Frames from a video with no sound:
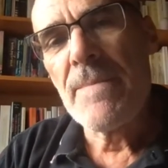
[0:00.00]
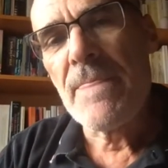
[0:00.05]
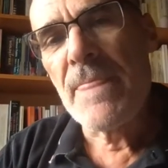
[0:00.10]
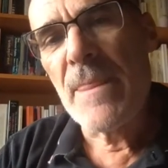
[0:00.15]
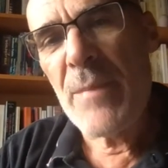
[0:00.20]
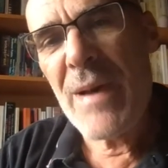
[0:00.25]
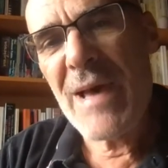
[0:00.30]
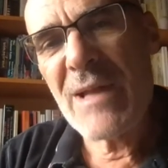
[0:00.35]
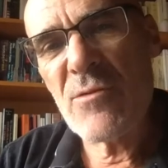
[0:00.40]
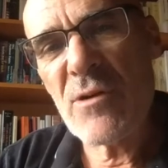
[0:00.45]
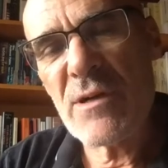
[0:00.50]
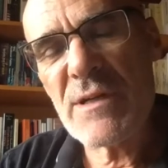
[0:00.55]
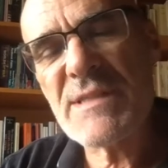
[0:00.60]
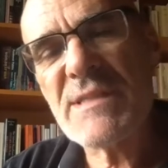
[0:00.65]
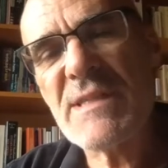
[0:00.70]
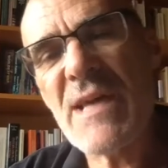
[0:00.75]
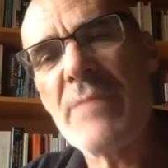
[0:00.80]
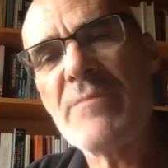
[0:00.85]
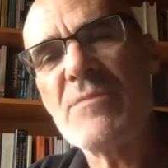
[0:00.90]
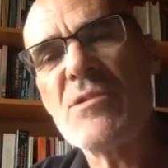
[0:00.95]
the bedrock
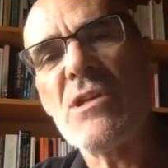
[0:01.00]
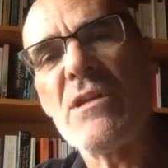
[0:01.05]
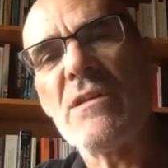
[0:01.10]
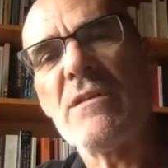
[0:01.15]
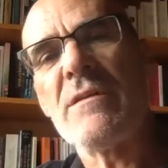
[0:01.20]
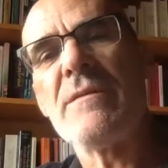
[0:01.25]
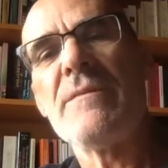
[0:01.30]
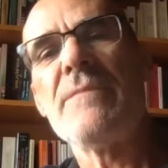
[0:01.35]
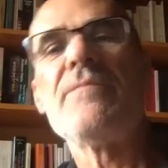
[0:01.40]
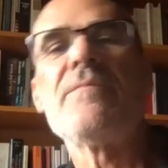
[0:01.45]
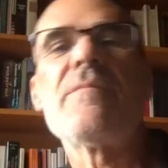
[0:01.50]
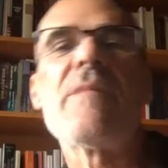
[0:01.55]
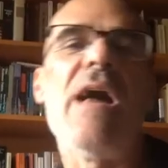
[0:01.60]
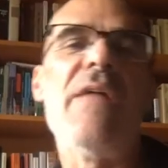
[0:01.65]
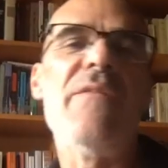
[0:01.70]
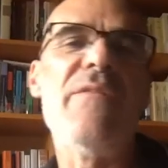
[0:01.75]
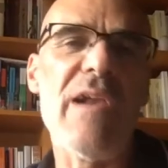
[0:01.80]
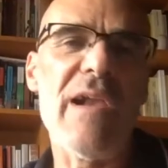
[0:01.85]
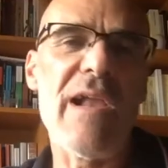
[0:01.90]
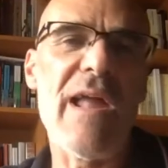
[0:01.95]
assumption
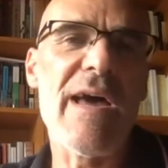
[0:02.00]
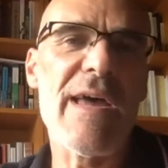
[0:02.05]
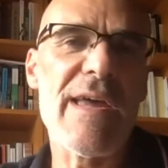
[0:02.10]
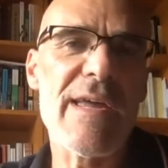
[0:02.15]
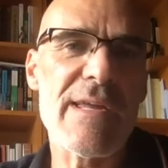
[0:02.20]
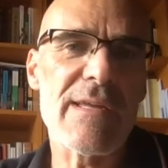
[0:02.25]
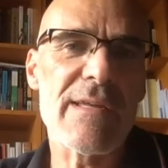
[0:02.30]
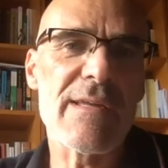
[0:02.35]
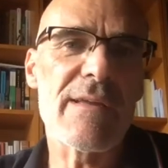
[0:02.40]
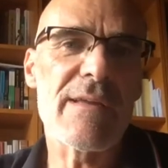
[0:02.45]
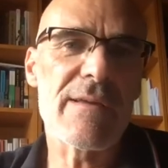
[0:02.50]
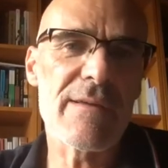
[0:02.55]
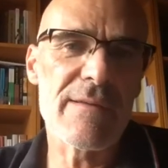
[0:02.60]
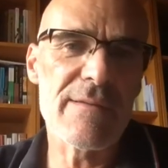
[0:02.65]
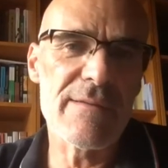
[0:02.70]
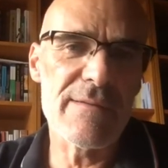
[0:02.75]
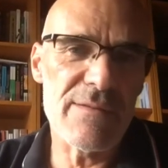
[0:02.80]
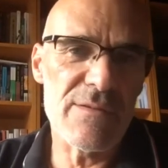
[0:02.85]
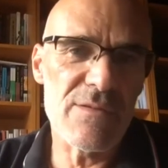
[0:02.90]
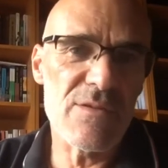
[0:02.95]
underlying
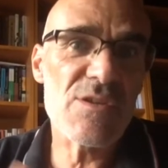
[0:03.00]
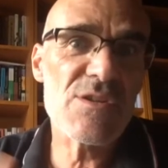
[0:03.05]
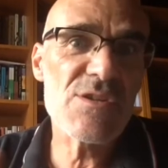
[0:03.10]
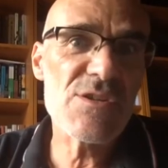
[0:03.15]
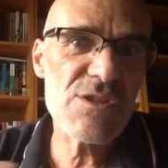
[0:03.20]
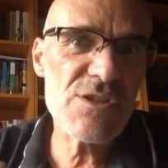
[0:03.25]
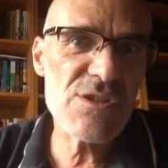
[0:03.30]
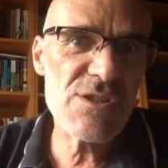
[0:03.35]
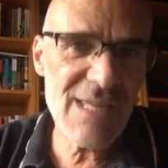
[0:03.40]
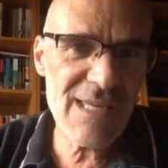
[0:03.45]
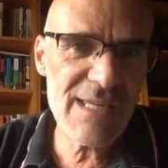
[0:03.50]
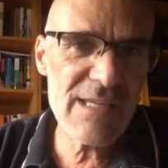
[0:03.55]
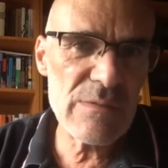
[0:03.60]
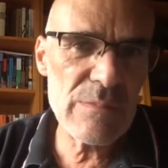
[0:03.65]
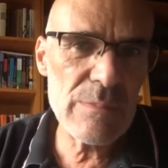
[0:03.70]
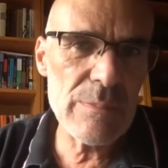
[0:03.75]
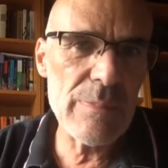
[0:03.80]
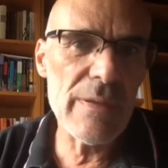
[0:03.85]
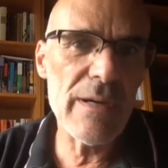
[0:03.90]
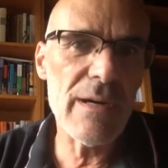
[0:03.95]
the
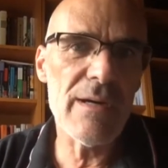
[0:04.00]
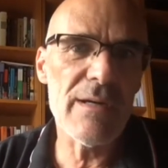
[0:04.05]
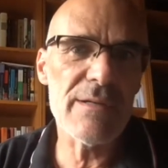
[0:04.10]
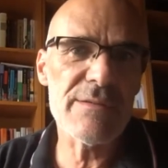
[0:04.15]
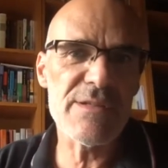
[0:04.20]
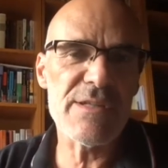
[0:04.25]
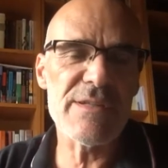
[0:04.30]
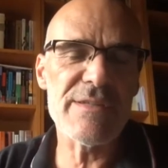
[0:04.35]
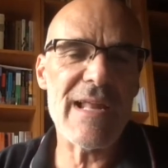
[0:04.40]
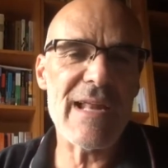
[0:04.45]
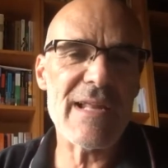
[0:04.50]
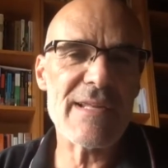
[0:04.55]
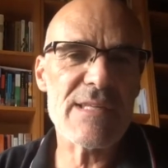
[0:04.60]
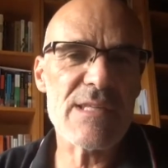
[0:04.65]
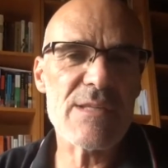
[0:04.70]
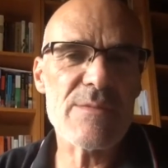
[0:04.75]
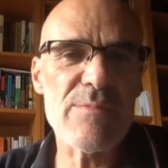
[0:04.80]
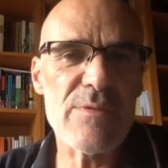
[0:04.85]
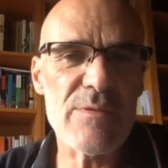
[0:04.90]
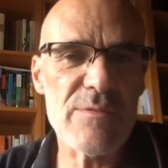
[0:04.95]
second part, the
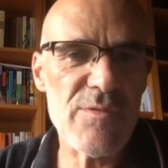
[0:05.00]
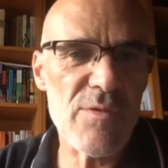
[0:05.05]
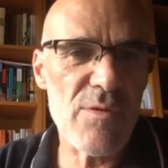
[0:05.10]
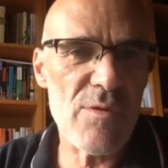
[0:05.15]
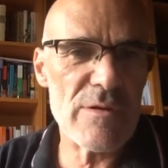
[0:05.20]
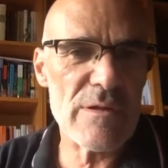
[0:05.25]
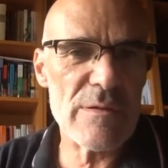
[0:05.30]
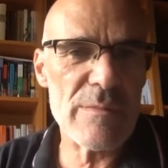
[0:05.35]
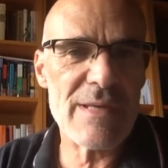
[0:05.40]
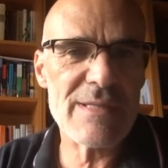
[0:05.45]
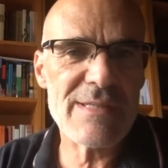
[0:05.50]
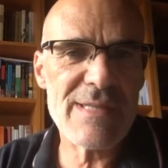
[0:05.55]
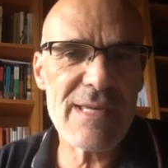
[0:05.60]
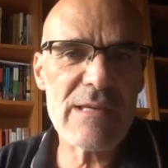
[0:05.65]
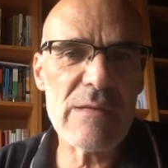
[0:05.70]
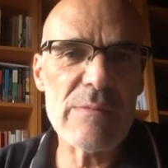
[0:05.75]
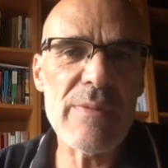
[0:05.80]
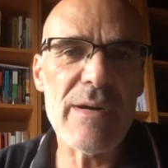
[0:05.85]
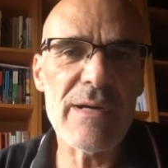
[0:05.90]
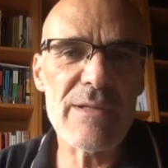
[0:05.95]
analysis put forward in my
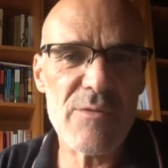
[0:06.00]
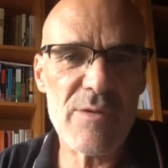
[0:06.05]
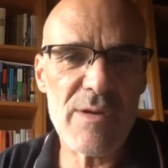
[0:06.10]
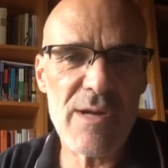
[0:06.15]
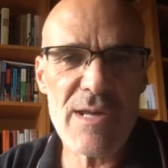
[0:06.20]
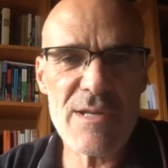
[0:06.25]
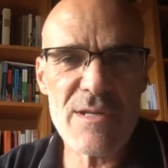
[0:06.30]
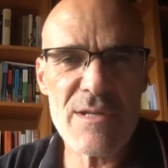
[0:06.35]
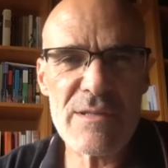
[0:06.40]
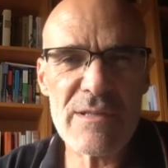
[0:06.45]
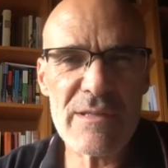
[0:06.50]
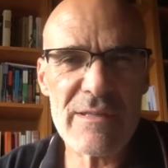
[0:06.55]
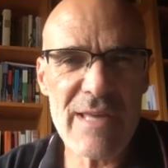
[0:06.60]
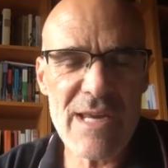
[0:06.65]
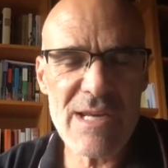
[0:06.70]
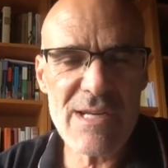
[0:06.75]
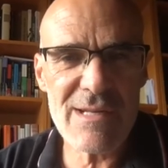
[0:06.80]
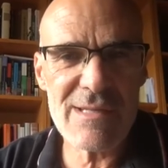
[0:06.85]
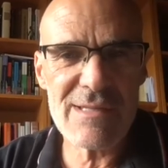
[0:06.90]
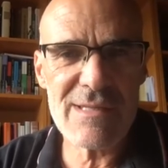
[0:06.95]
second part regarding
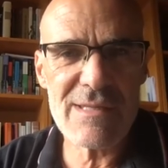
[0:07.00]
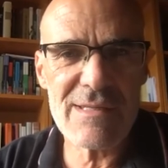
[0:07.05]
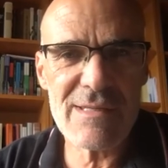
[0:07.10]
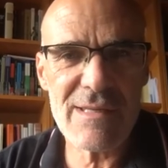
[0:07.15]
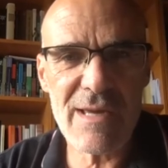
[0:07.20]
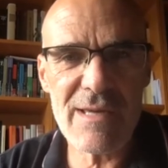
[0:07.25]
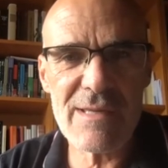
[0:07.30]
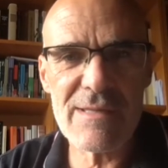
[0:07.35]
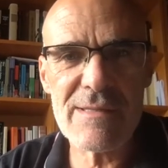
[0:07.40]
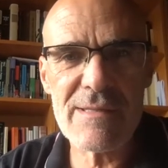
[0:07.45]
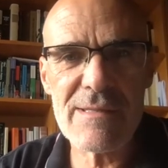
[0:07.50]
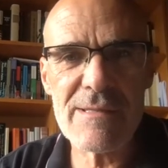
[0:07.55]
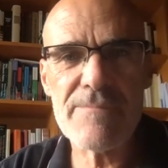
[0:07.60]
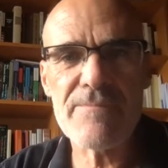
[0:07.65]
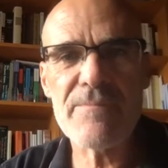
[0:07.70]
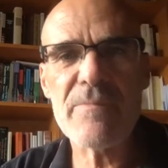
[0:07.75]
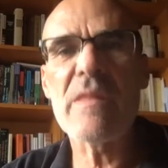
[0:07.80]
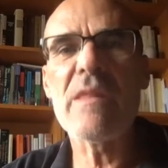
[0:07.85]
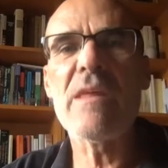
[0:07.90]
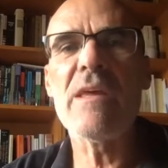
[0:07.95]
international society.
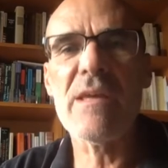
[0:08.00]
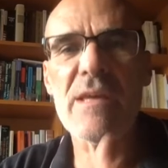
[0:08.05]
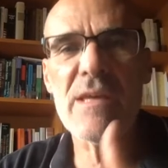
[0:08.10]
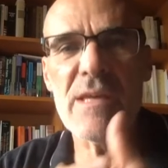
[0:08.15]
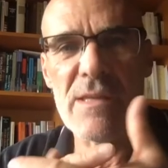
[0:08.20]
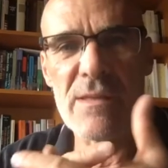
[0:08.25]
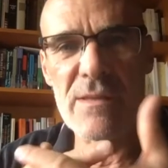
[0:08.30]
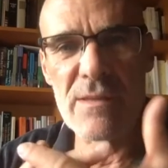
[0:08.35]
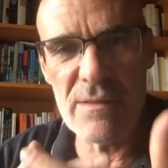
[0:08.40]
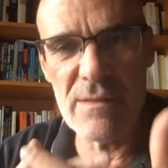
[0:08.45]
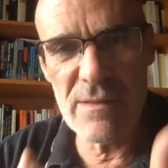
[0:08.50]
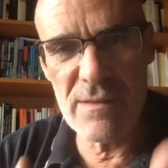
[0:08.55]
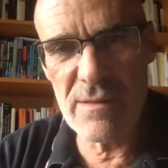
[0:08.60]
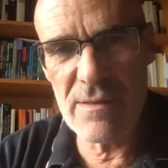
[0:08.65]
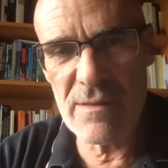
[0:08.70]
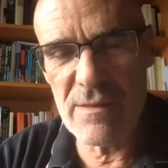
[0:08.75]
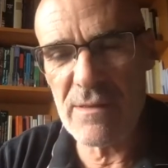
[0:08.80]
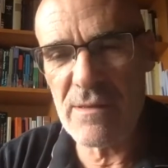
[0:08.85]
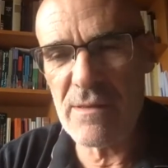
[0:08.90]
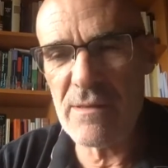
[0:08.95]
In
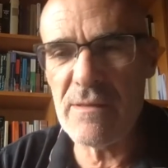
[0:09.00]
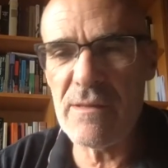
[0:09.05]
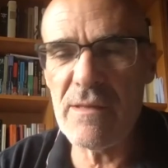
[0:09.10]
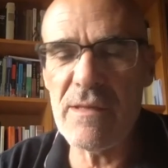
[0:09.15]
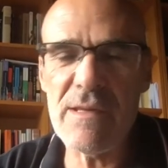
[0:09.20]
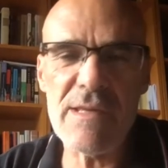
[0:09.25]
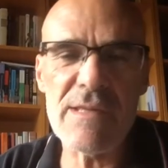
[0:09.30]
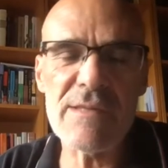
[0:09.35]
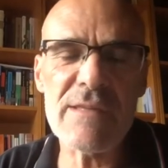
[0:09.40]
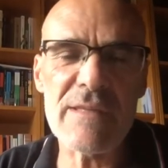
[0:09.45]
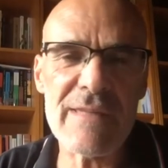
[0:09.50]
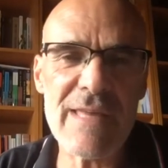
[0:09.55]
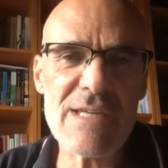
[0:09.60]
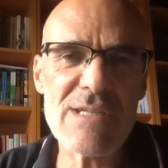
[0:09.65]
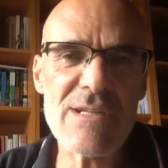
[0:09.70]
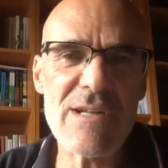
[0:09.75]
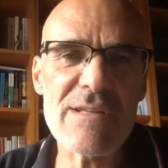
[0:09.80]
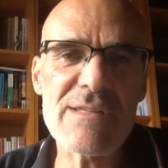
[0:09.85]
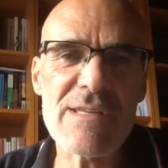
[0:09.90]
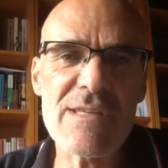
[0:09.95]

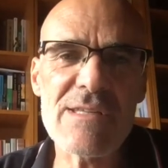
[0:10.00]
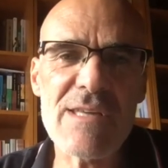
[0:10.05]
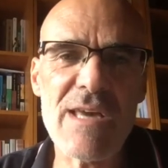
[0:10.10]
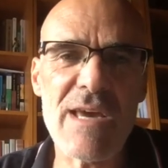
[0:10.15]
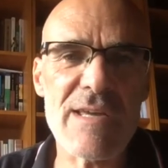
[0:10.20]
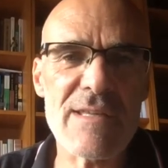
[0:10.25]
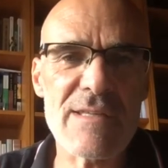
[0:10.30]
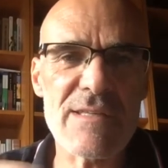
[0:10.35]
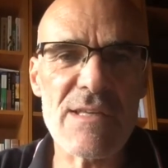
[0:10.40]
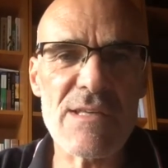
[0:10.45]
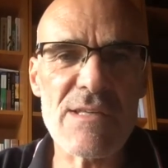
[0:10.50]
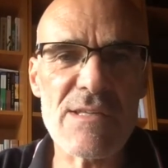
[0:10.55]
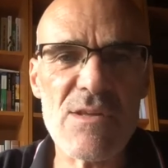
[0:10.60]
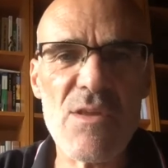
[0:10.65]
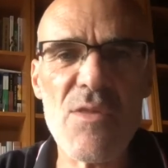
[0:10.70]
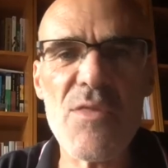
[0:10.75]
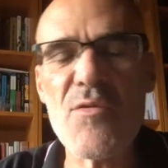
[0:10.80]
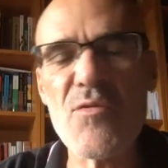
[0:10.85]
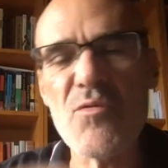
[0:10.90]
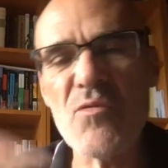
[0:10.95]
international societies
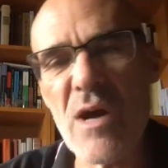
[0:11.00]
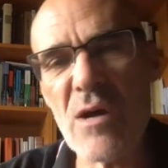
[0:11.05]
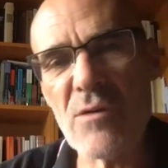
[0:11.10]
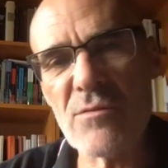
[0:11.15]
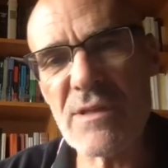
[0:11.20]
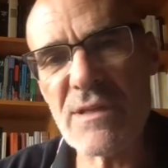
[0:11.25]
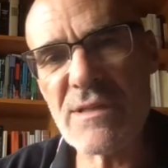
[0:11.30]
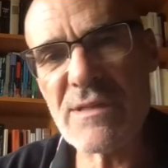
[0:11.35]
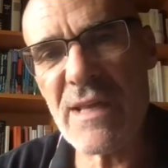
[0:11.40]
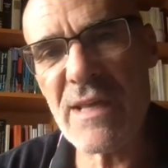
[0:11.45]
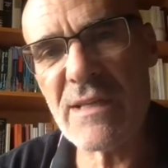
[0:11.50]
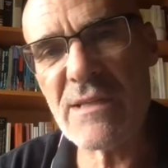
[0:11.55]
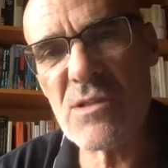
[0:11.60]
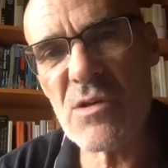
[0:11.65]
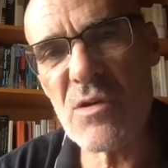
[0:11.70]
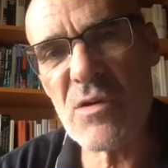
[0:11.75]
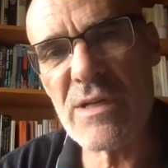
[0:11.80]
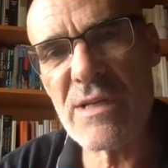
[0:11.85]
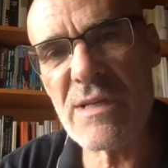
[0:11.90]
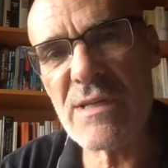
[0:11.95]
throughout the
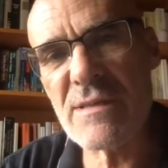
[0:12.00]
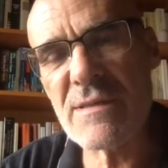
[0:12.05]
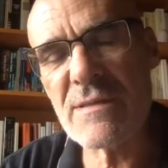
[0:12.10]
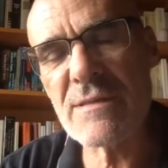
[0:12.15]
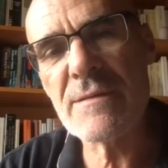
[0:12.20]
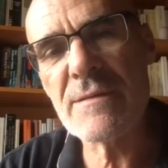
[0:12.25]
centuries,